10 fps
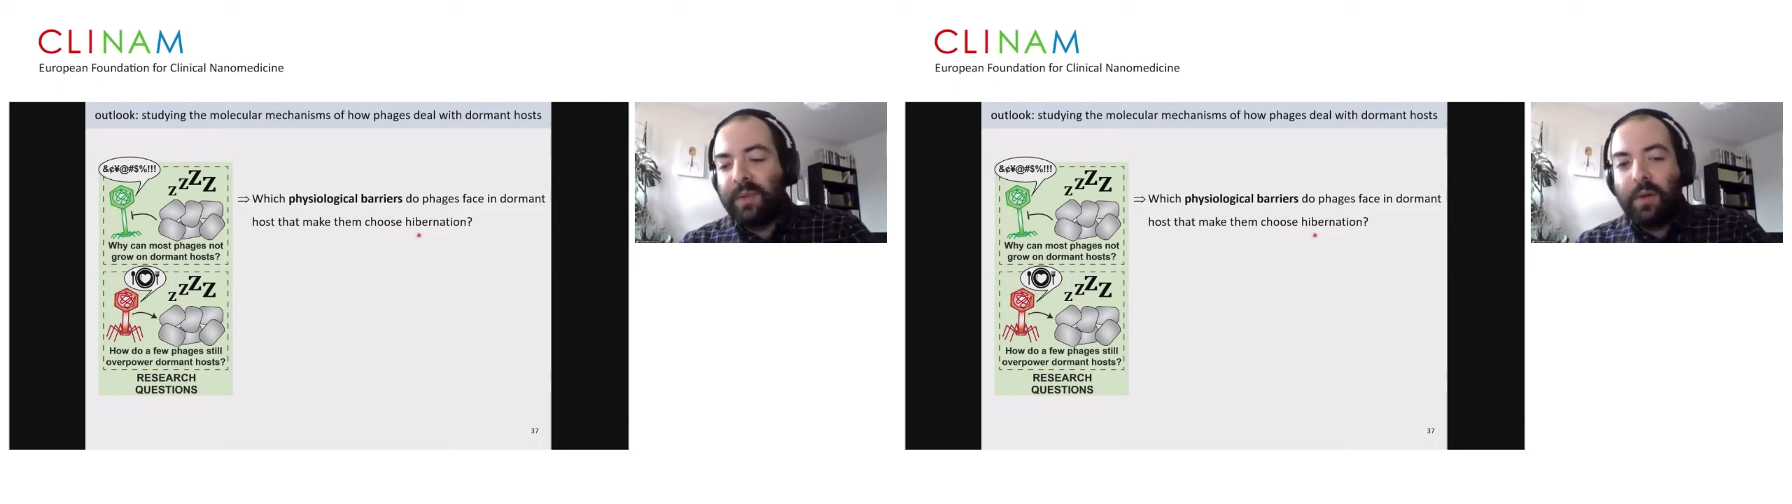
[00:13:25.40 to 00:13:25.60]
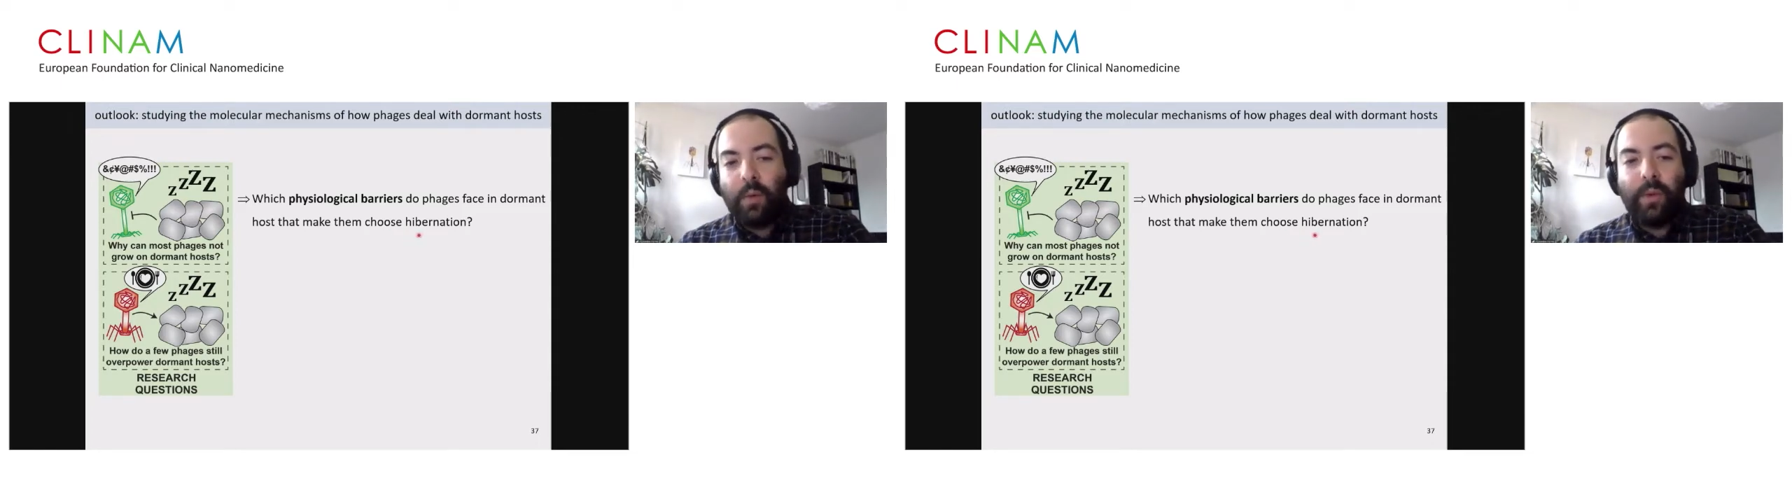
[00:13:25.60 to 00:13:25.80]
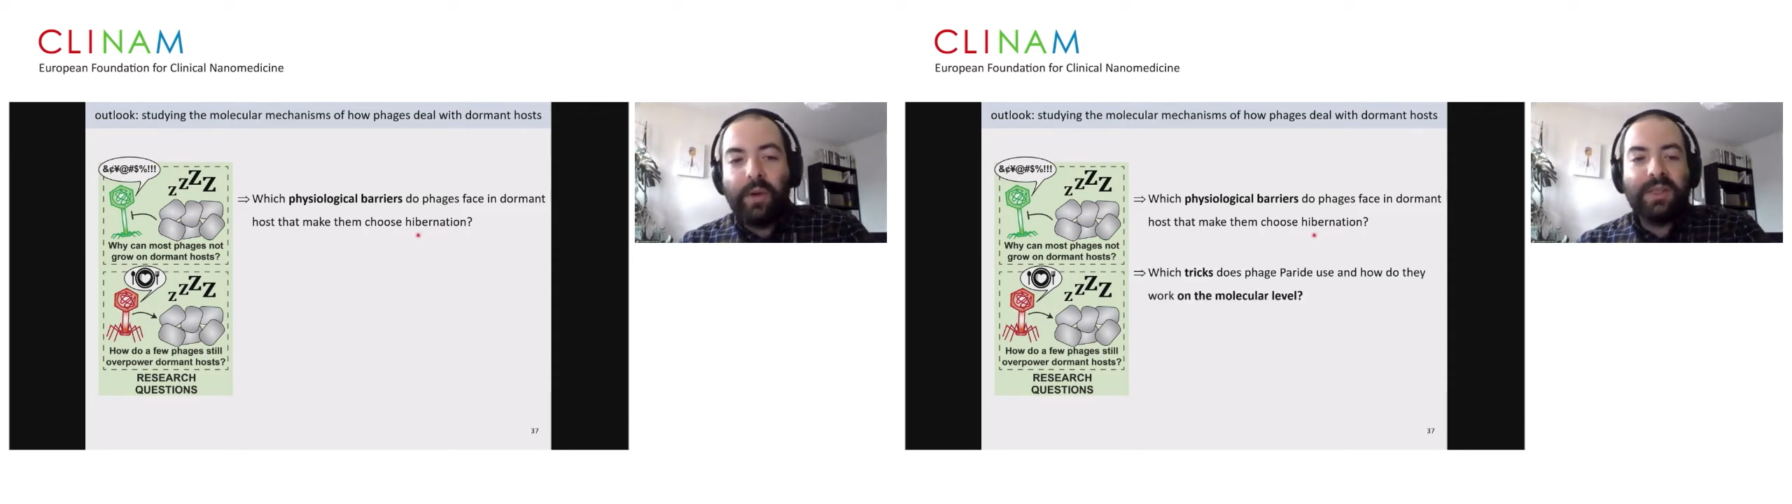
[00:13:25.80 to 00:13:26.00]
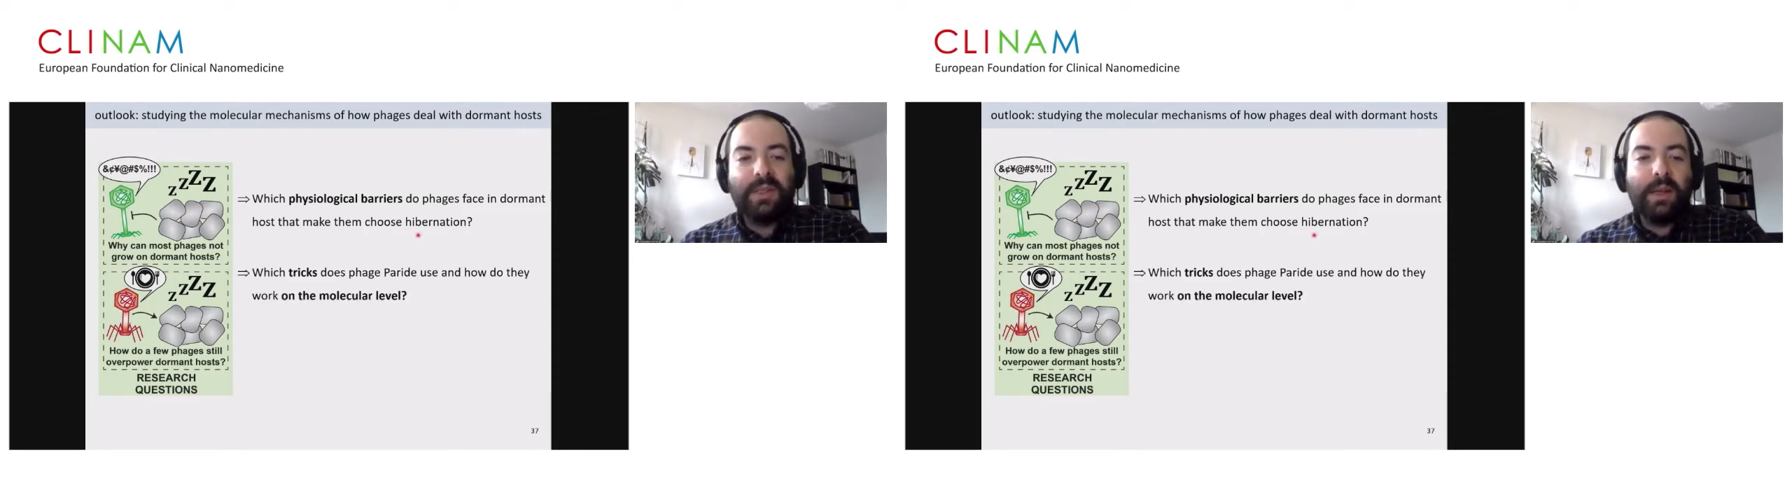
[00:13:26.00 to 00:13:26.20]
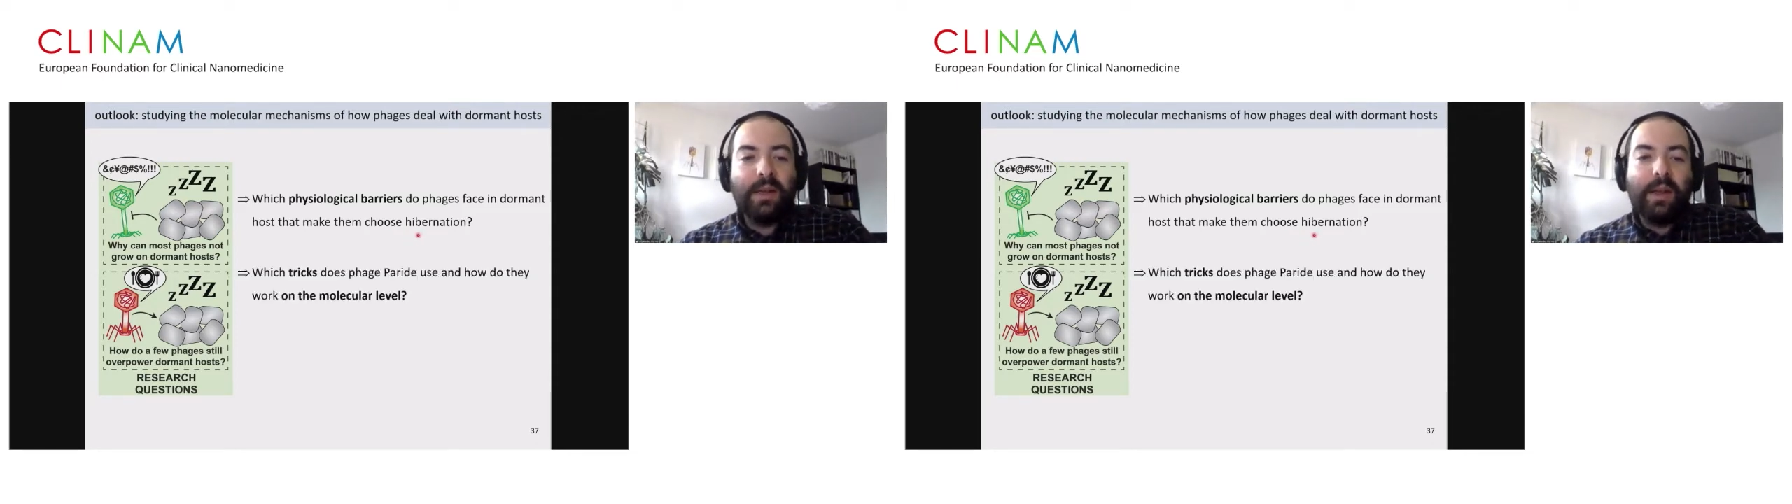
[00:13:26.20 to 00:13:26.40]
We are
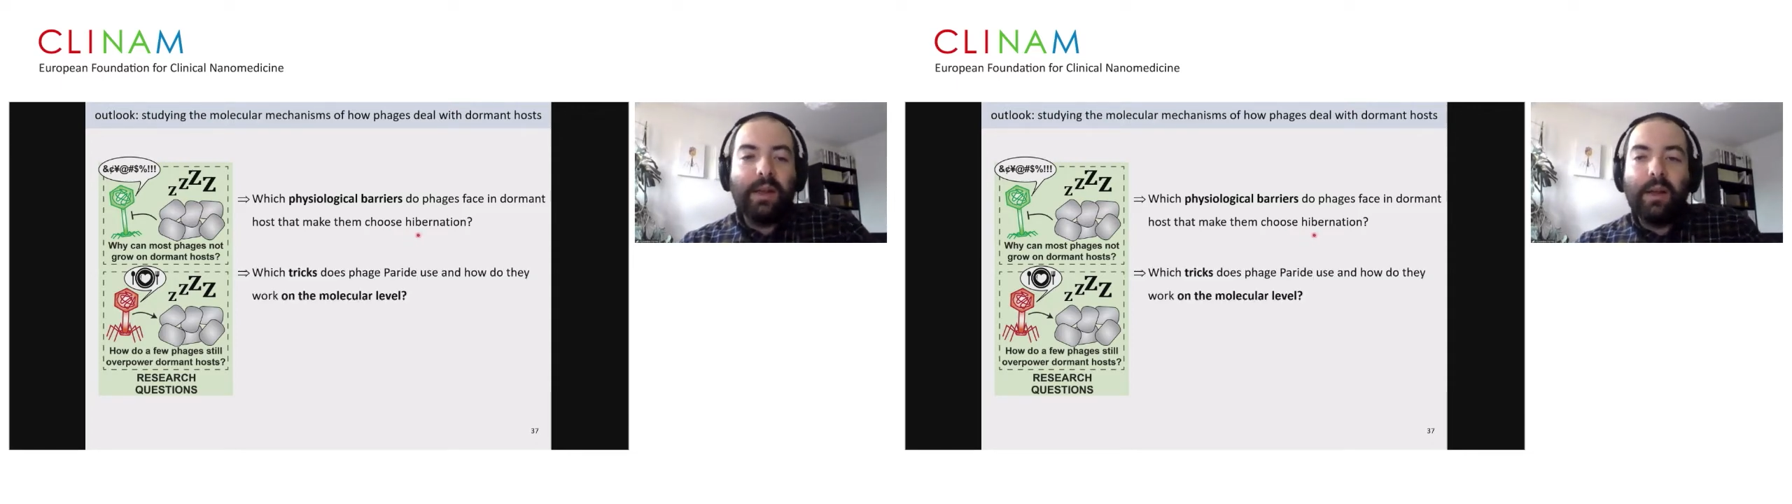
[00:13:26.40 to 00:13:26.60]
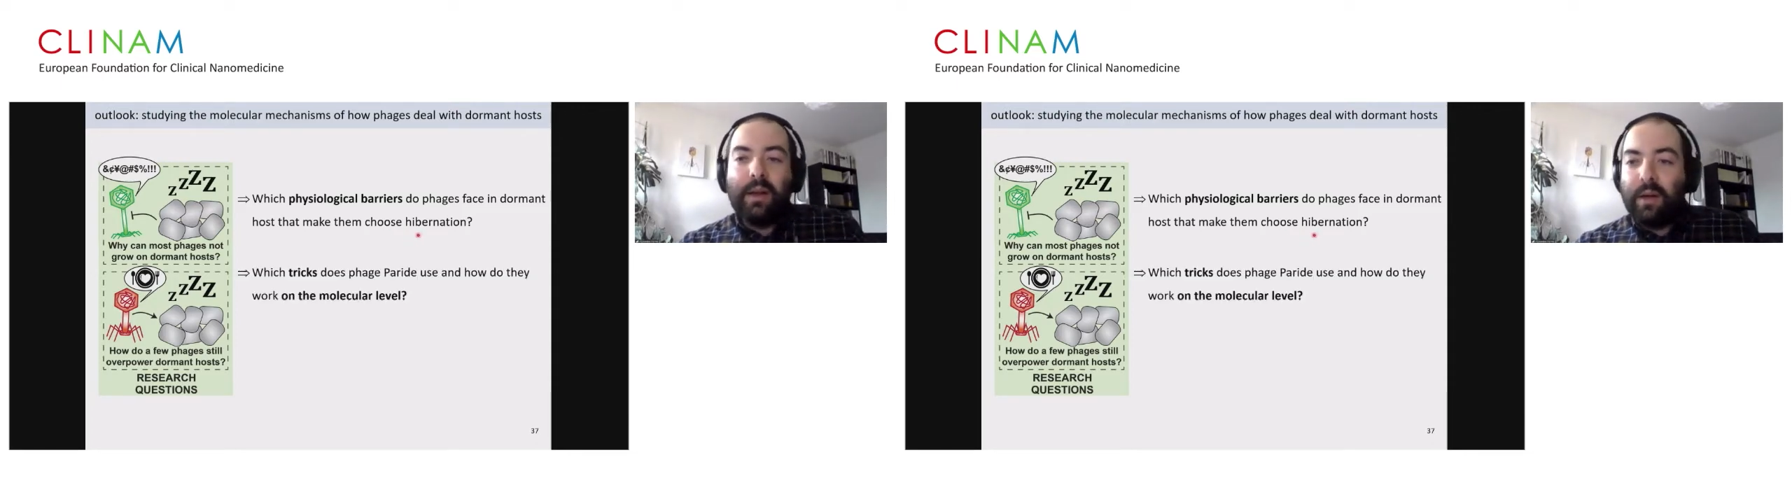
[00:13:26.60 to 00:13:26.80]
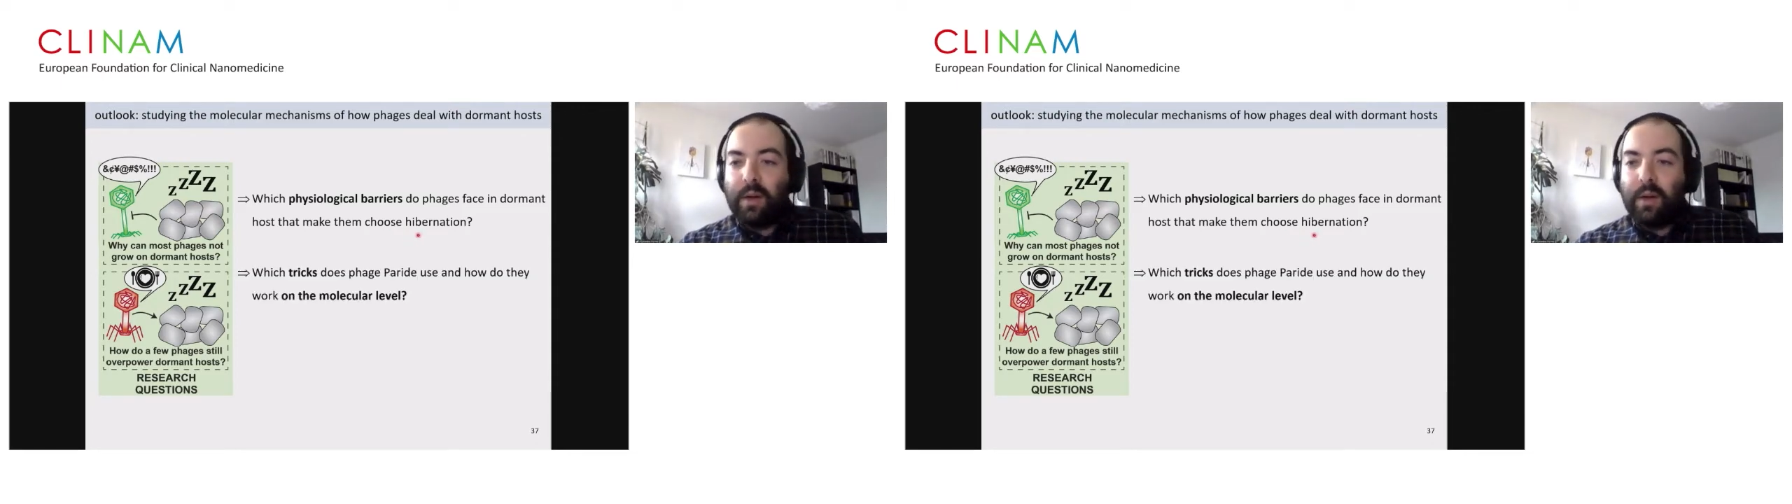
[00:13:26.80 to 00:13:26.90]
studying uh,